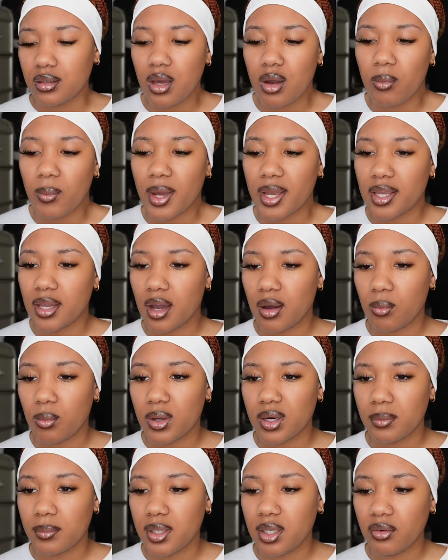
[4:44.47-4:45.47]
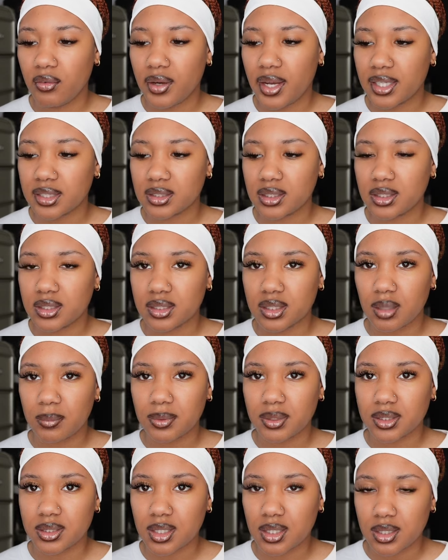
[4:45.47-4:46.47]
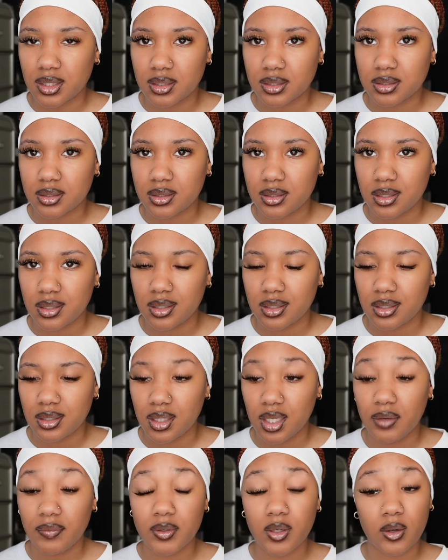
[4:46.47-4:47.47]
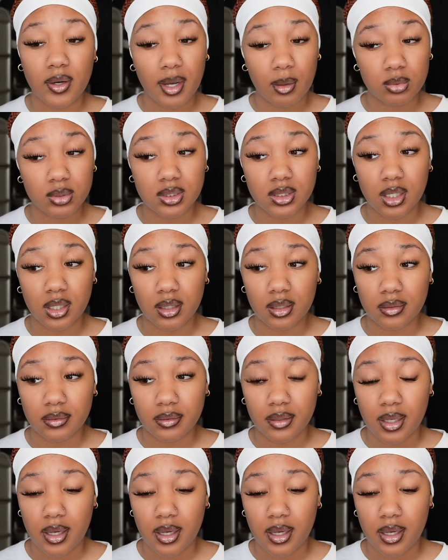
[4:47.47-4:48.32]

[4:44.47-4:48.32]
No way y'all wanted me to react to this couple of seconds. Even though that was tough.